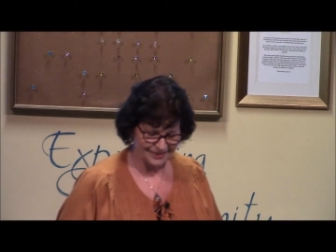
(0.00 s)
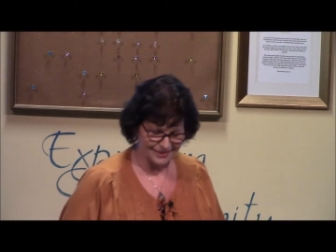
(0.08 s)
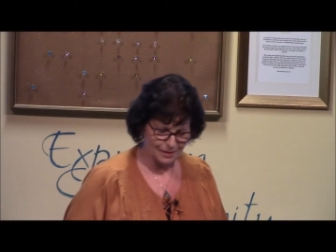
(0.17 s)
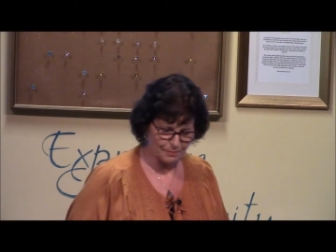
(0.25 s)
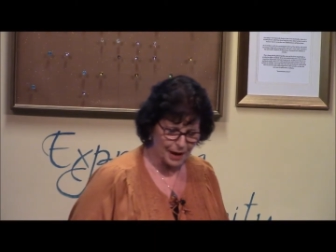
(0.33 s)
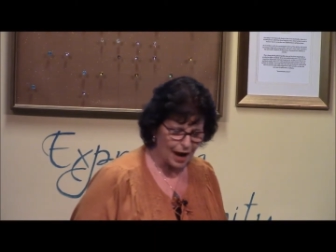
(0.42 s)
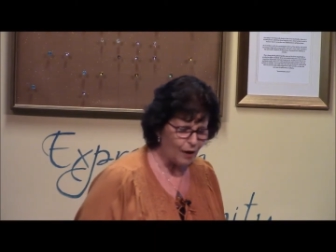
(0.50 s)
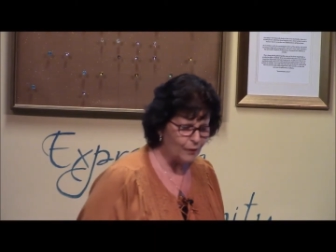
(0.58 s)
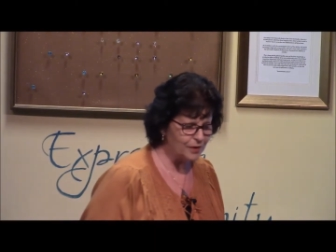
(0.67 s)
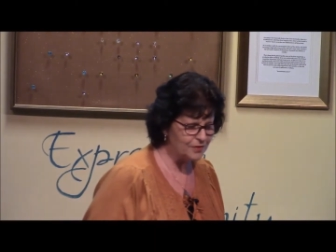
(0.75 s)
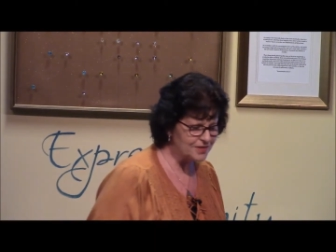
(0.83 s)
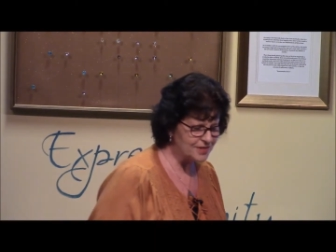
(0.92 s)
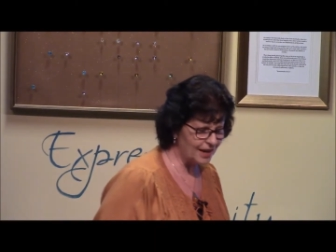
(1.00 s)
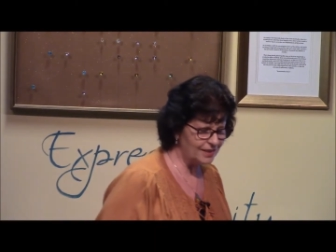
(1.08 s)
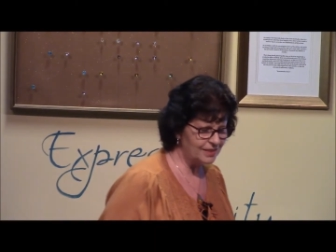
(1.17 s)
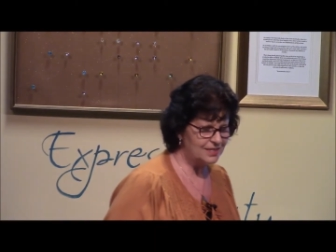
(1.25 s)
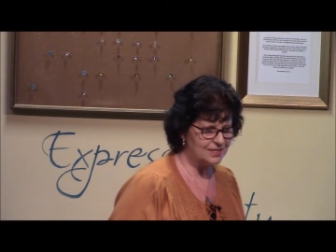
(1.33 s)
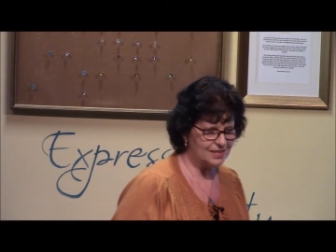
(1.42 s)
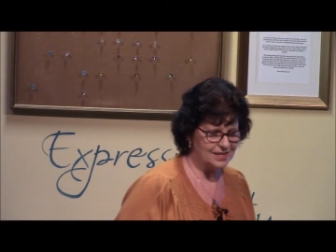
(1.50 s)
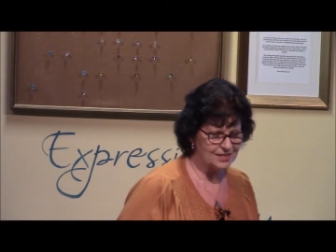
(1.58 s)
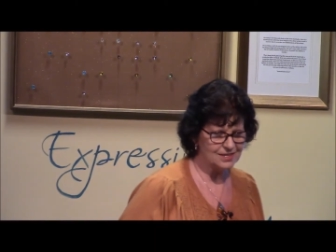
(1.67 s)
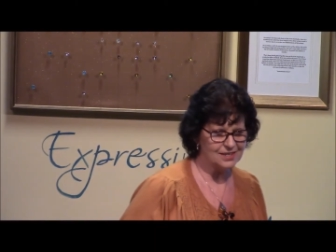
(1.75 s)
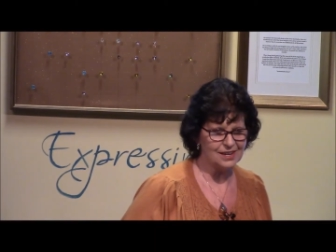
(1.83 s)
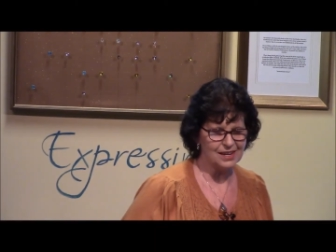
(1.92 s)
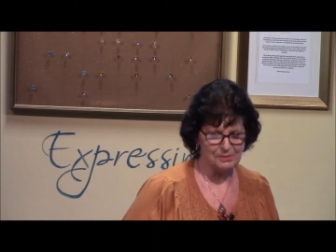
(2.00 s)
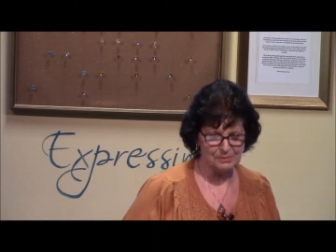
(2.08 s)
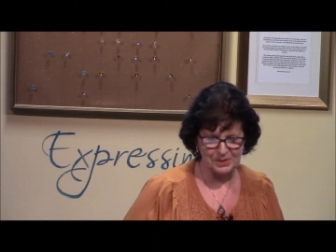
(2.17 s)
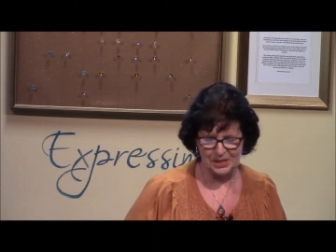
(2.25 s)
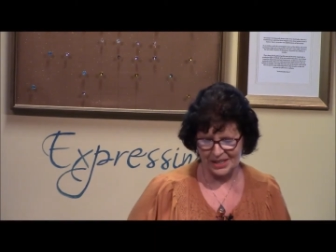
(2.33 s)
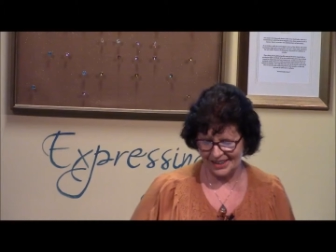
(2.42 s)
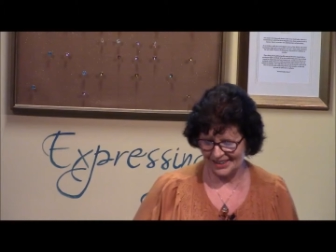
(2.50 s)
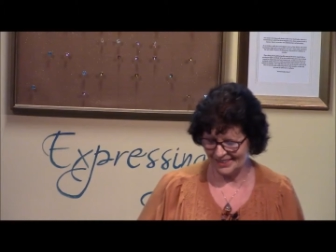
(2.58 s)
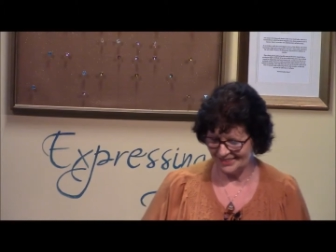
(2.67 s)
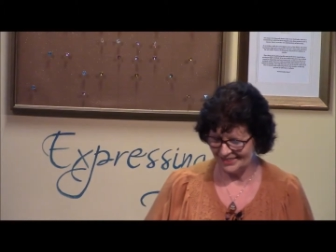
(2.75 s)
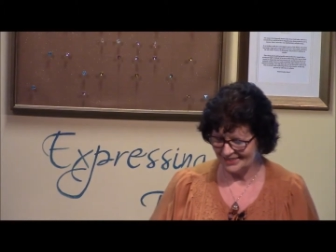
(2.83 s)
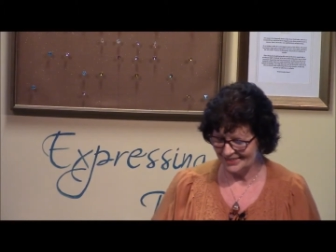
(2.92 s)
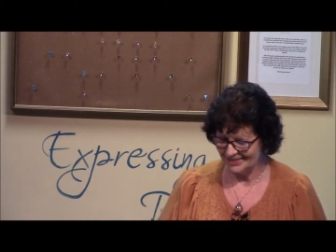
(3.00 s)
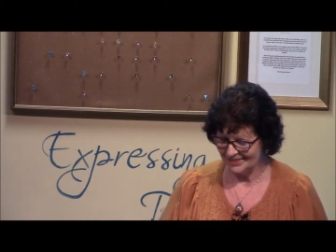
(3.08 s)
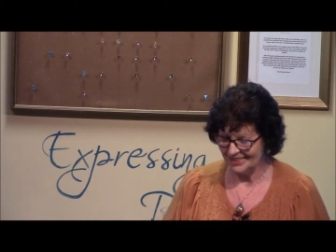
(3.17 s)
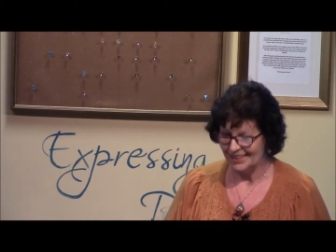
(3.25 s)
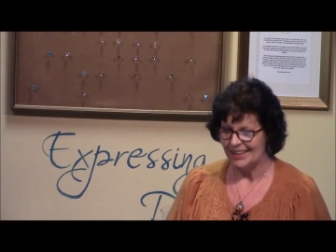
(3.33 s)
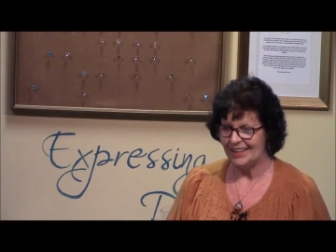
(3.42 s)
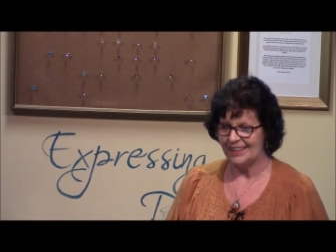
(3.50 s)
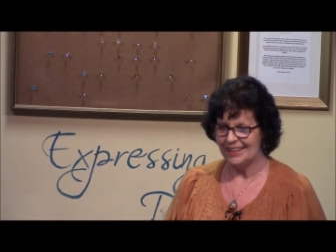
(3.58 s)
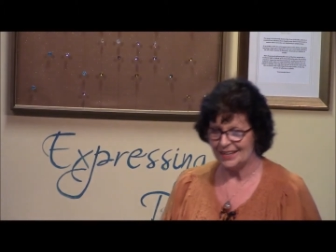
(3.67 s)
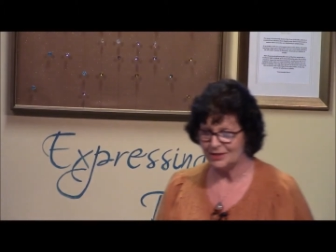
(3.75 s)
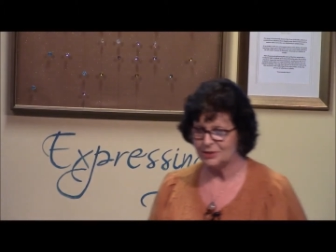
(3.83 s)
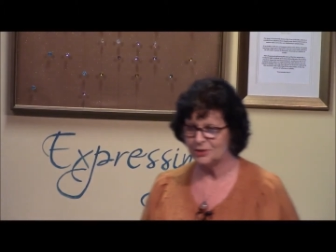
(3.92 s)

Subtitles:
the power of silence isn't empty. It is